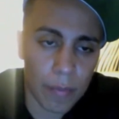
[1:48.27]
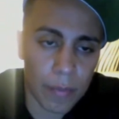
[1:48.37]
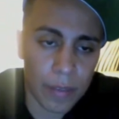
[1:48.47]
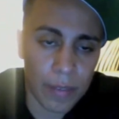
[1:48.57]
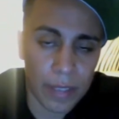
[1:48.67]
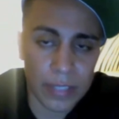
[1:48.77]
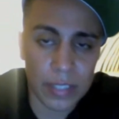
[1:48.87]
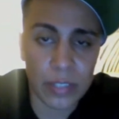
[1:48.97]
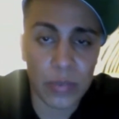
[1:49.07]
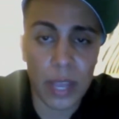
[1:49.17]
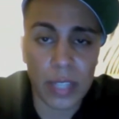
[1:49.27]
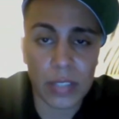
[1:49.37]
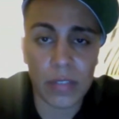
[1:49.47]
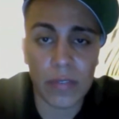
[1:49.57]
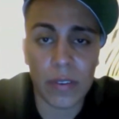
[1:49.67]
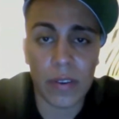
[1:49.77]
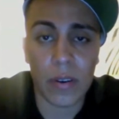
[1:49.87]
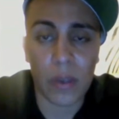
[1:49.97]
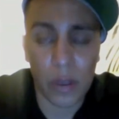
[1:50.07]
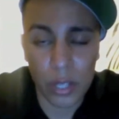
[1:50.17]
Advanced Interactive
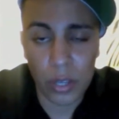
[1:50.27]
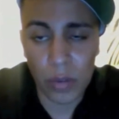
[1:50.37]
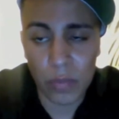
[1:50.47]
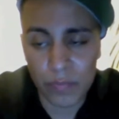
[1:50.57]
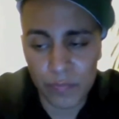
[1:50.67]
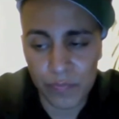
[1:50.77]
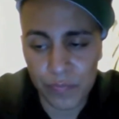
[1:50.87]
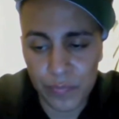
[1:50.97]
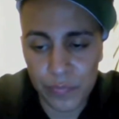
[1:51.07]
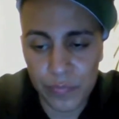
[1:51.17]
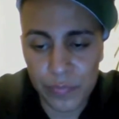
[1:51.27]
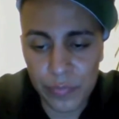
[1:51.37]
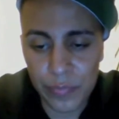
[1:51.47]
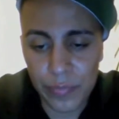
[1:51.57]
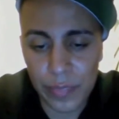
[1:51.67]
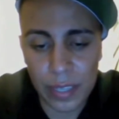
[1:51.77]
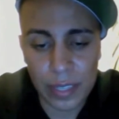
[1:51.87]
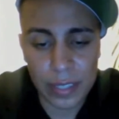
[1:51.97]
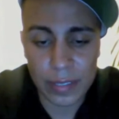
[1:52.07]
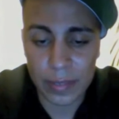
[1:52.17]
Audio
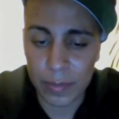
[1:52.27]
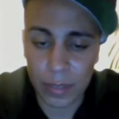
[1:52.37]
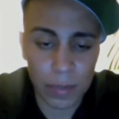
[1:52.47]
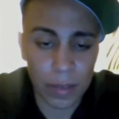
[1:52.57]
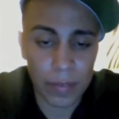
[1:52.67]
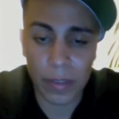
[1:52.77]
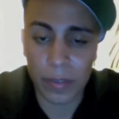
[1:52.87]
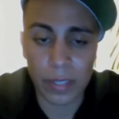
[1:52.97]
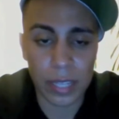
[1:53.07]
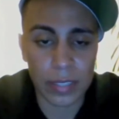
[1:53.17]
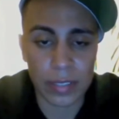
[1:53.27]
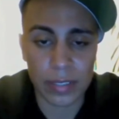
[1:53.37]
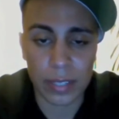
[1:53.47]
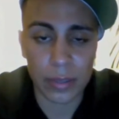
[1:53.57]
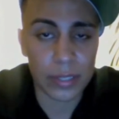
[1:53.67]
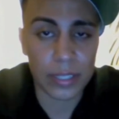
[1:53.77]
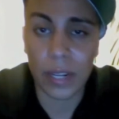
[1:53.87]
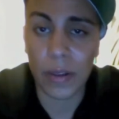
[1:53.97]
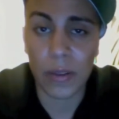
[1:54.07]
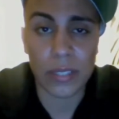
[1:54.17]
is one of my favorite classes. I know I say
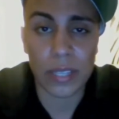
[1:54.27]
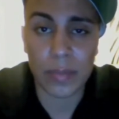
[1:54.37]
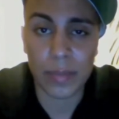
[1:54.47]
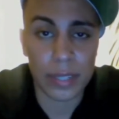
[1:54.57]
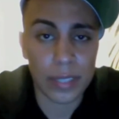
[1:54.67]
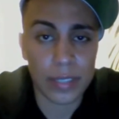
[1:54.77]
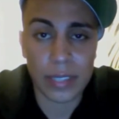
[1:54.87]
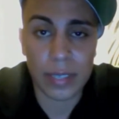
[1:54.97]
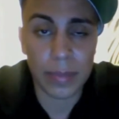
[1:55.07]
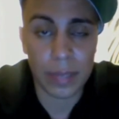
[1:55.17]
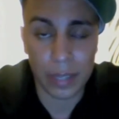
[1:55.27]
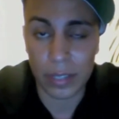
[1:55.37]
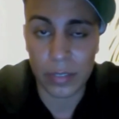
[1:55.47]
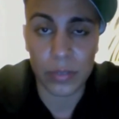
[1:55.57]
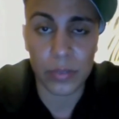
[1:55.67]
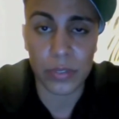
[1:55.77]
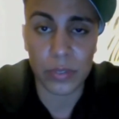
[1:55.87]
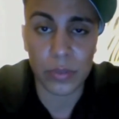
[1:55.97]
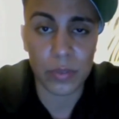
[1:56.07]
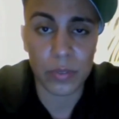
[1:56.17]
that all the time, but I just keep getting introduced
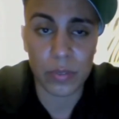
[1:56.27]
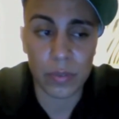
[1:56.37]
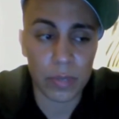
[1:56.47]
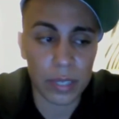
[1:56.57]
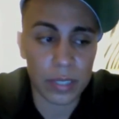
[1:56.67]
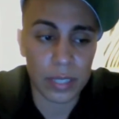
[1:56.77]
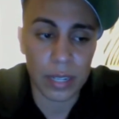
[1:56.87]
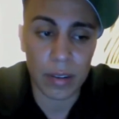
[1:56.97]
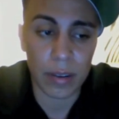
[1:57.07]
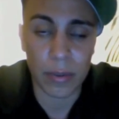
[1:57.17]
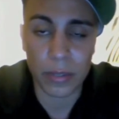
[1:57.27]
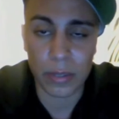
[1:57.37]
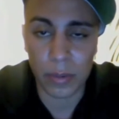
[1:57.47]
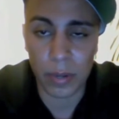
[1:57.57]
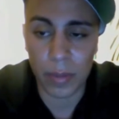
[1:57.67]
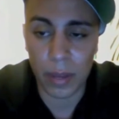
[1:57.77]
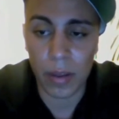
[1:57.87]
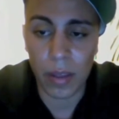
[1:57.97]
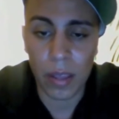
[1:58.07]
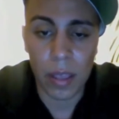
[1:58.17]
to new things that I wasn't aware about.